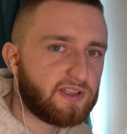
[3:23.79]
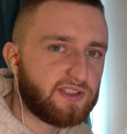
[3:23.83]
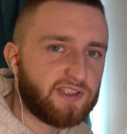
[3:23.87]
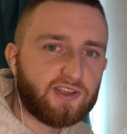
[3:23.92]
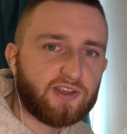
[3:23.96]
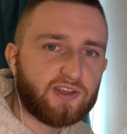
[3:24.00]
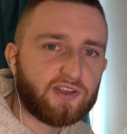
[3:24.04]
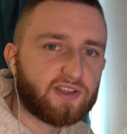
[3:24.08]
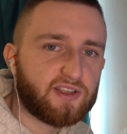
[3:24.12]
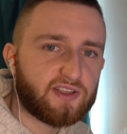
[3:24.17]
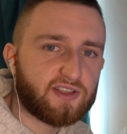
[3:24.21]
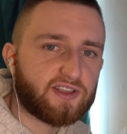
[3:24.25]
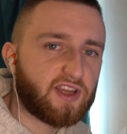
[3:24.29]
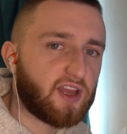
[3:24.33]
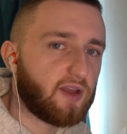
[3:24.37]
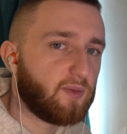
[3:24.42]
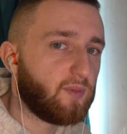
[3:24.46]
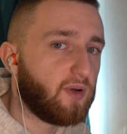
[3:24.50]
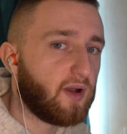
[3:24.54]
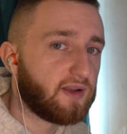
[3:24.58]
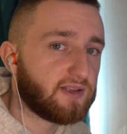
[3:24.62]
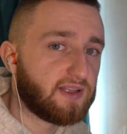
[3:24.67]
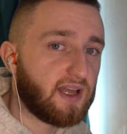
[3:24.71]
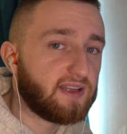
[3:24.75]
to use and certain
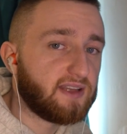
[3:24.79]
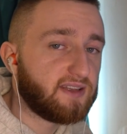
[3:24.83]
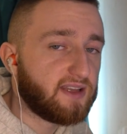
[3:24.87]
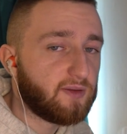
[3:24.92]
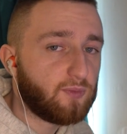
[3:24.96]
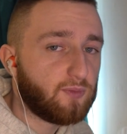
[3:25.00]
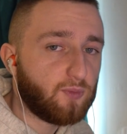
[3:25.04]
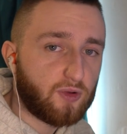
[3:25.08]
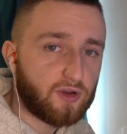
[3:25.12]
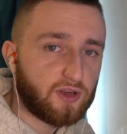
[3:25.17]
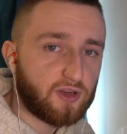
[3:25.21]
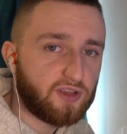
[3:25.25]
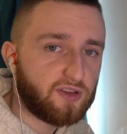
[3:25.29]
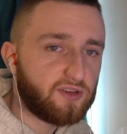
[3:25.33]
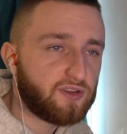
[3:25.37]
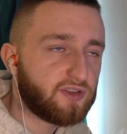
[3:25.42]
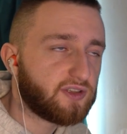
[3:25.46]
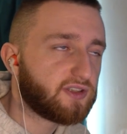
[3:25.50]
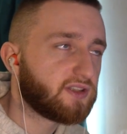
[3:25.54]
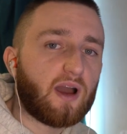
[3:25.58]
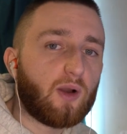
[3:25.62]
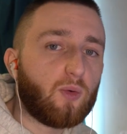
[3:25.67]
parts that I didn't want to use.